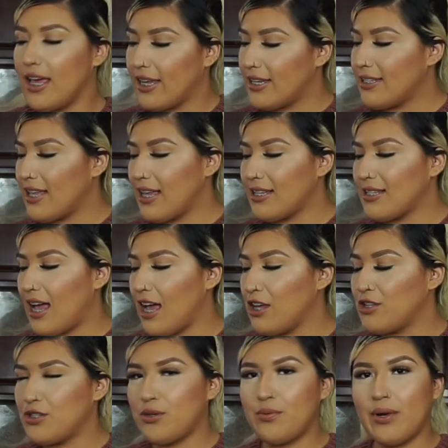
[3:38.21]
because I
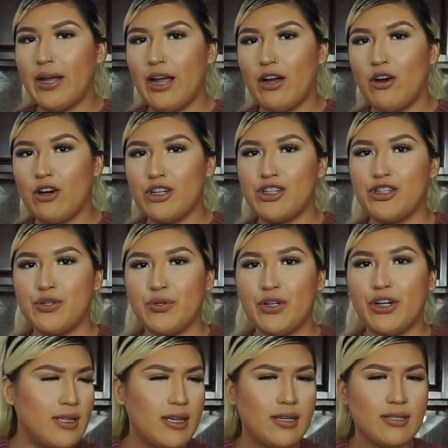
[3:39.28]
used to work at Cars
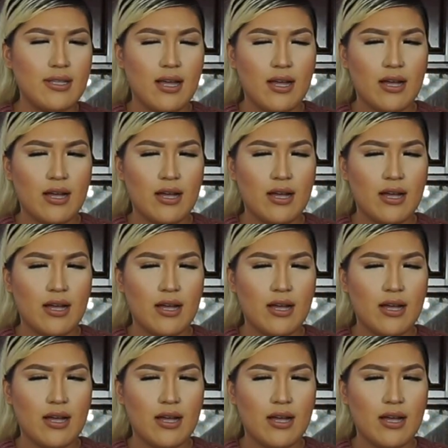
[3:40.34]
Jr. 6